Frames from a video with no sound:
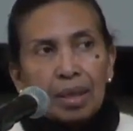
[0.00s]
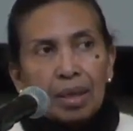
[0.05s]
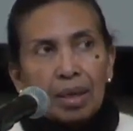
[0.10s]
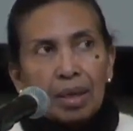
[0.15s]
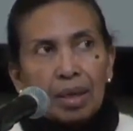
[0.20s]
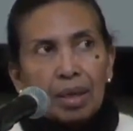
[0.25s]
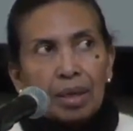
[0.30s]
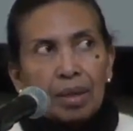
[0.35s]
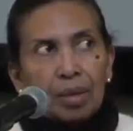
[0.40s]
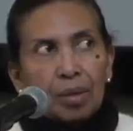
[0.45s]

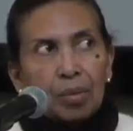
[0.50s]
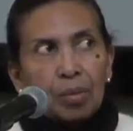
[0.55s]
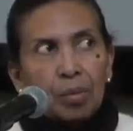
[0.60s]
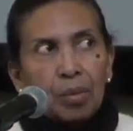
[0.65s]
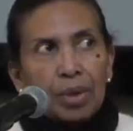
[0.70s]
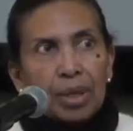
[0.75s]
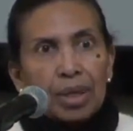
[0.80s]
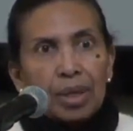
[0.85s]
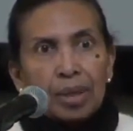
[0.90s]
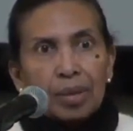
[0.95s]
uh,
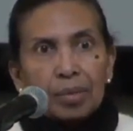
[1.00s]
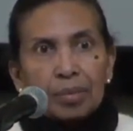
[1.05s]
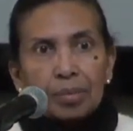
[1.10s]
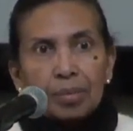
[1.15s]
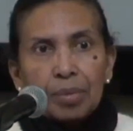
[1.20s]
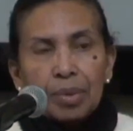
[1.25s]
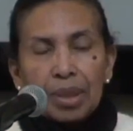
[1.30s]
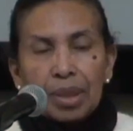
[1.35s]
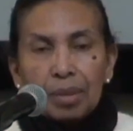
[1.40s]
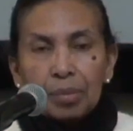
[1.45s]
we are
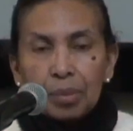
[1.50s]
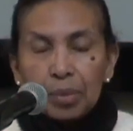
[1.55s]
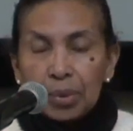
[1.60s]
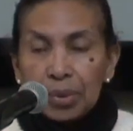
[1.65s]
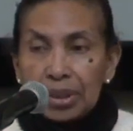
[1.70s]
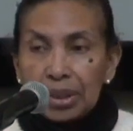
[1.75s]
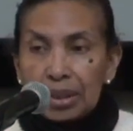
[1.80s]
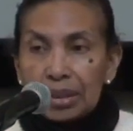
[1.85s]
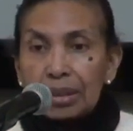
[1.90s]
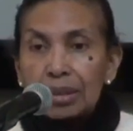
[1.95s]
uh,
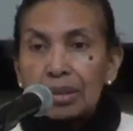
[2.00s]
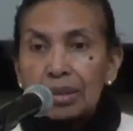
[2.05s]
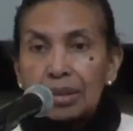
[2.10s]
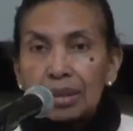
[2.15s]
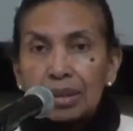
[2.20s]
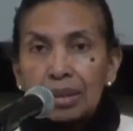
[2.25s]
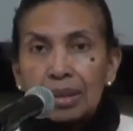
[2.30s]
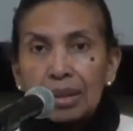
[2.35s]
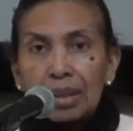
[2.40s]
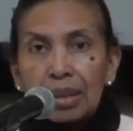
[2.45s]
Buddhist
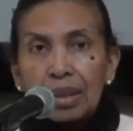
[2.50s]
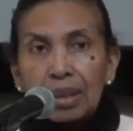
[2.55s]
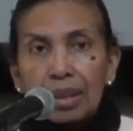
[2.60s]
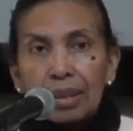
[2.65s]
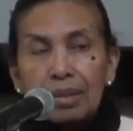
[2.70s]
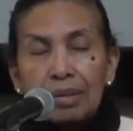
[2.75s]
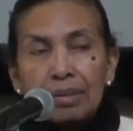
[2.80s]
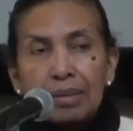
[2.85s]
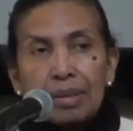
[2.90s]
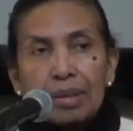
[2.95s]

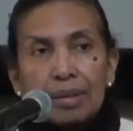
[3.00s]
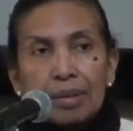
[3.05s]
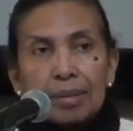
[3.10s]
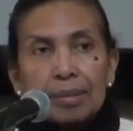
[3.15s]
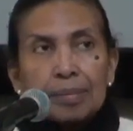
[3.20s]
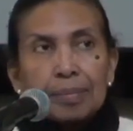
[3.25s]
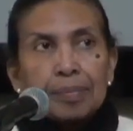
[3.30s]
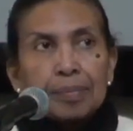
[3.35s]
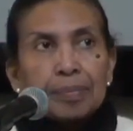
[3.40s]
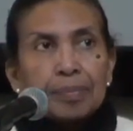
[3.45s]
and
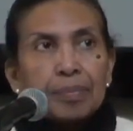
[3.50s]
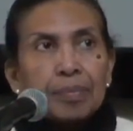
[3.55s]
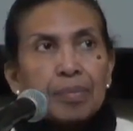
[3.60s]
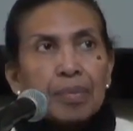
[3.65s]
um,